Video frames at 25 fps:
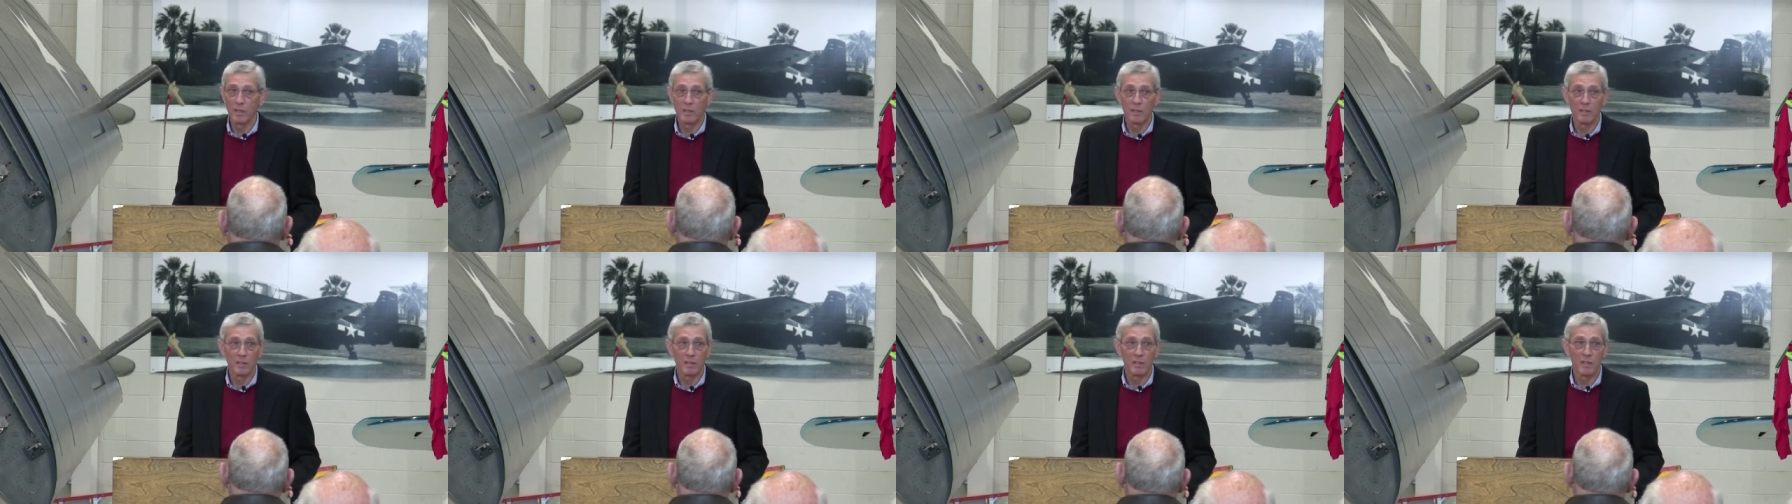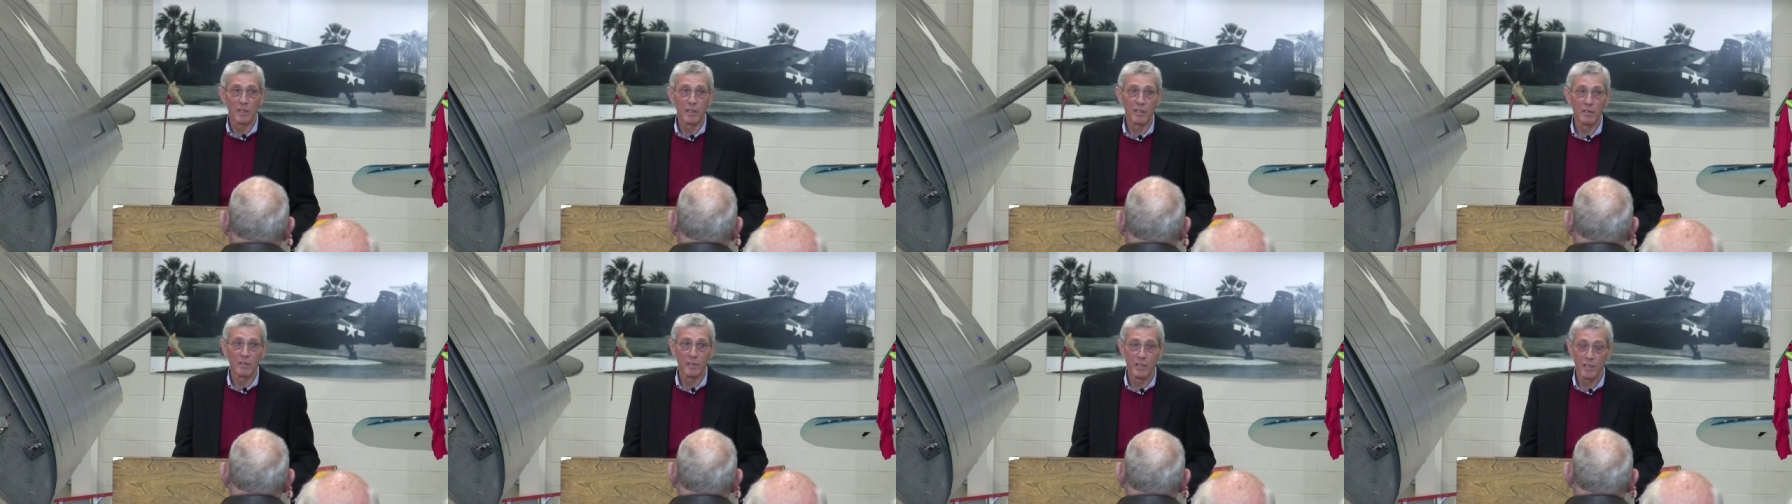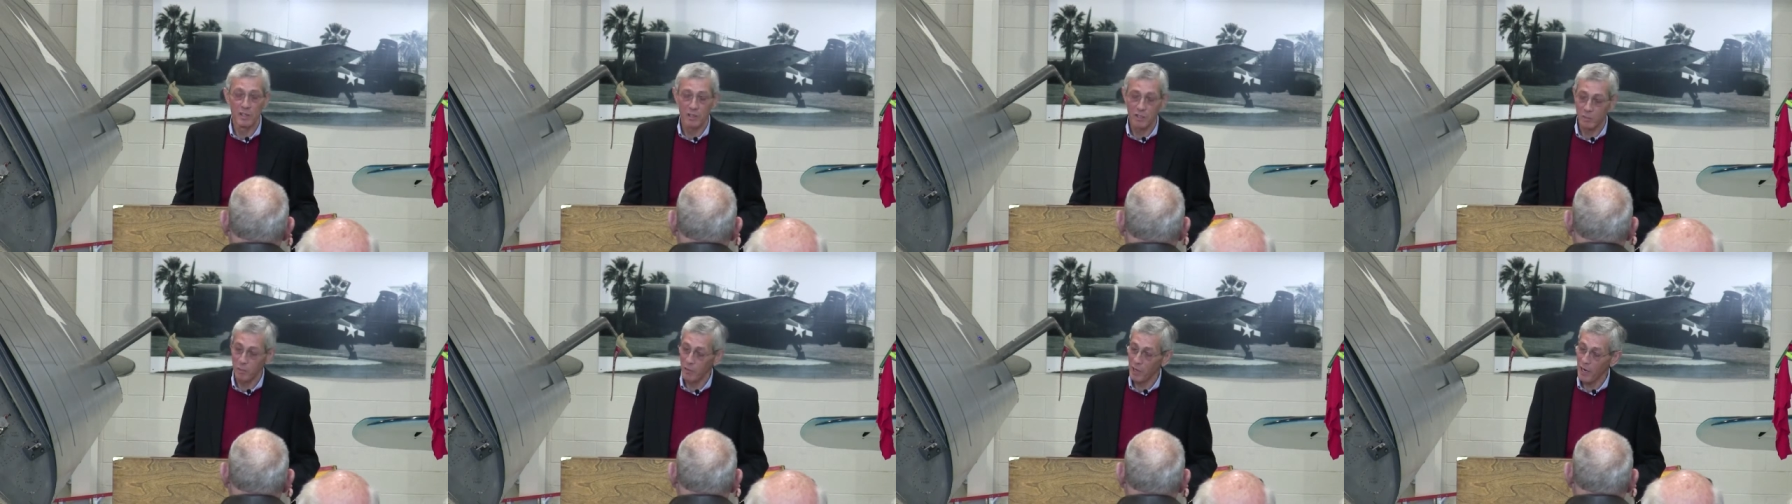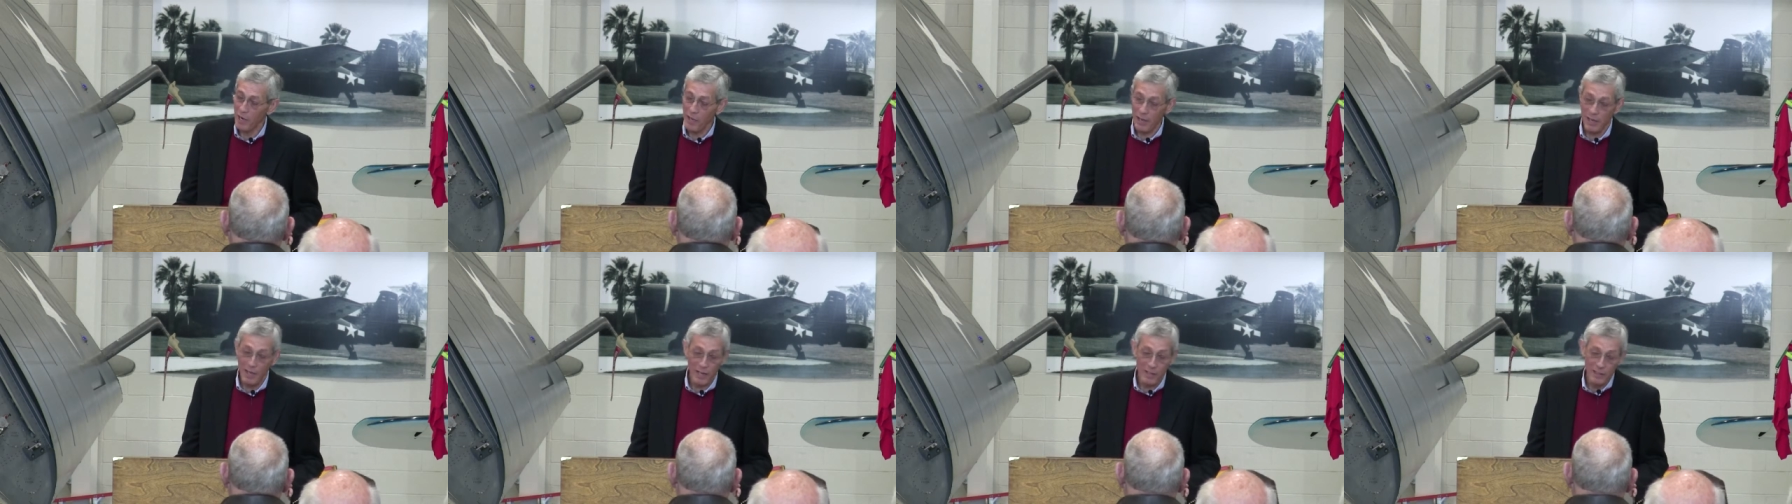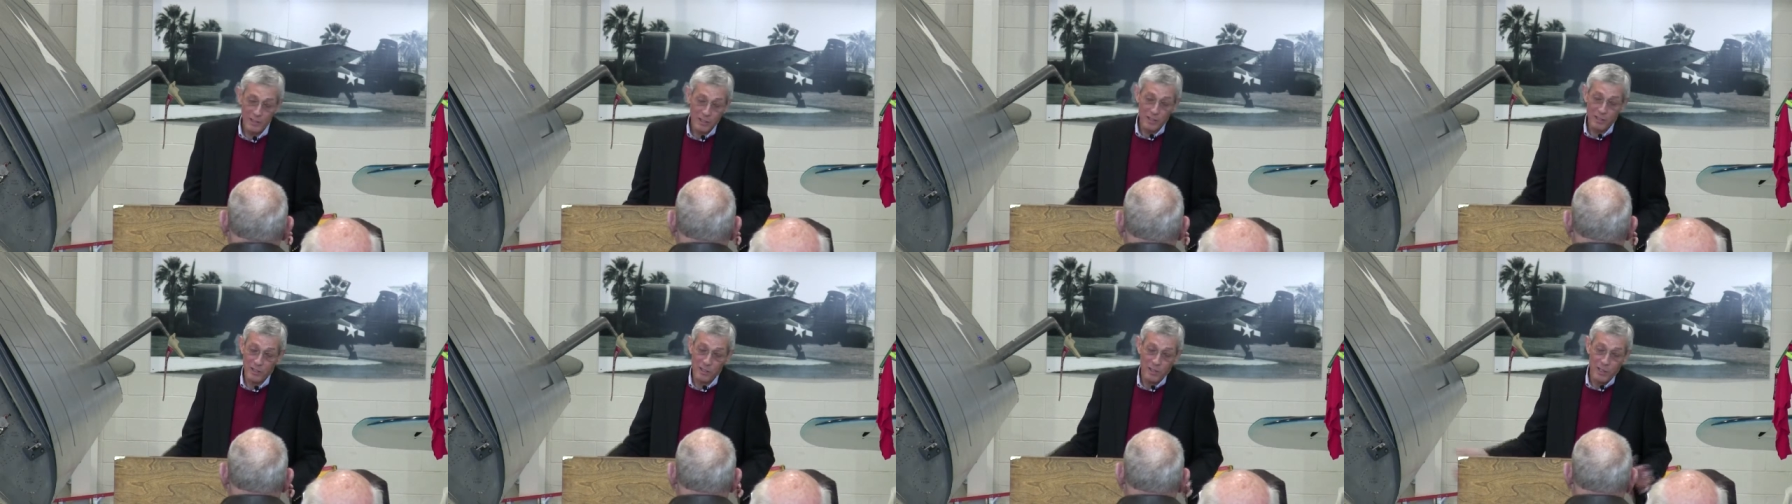in other areas, but
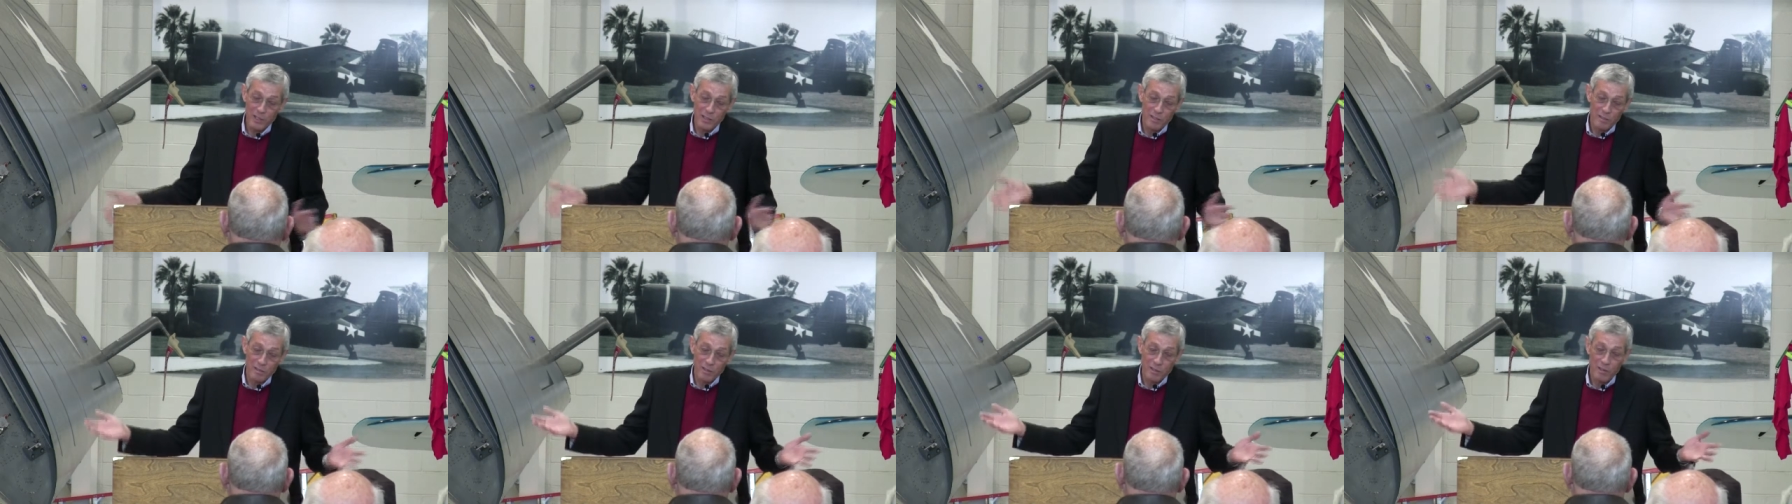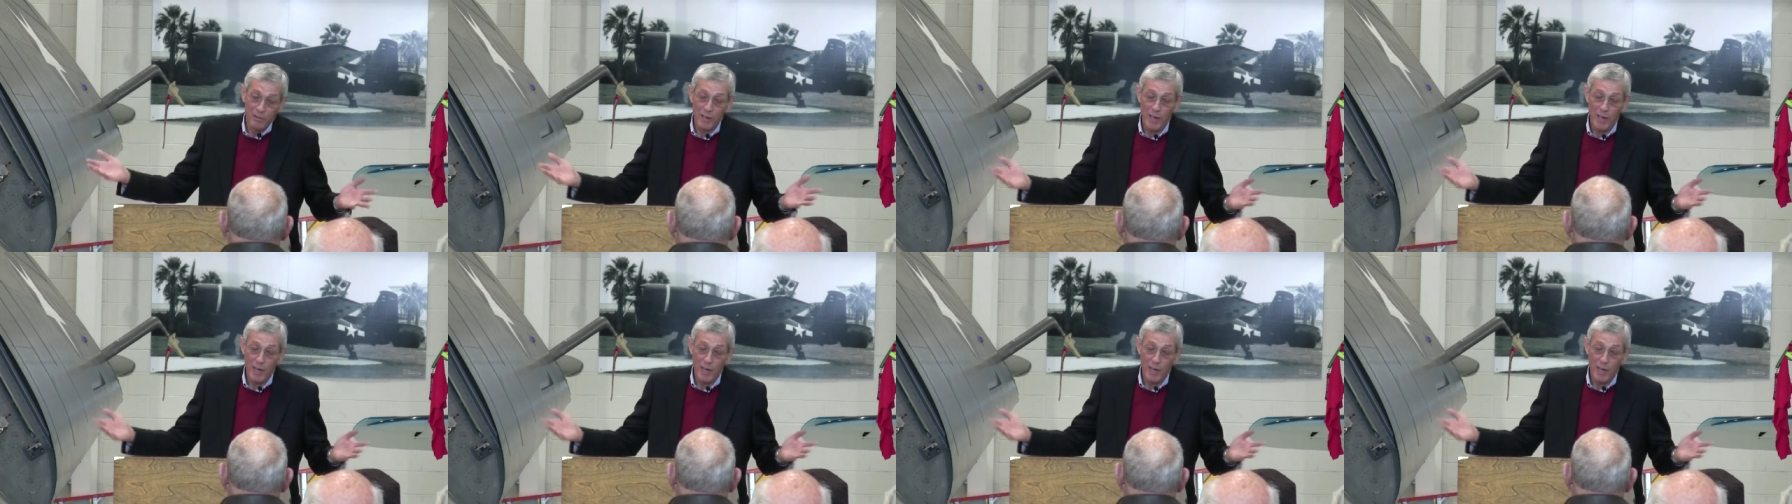I, I just had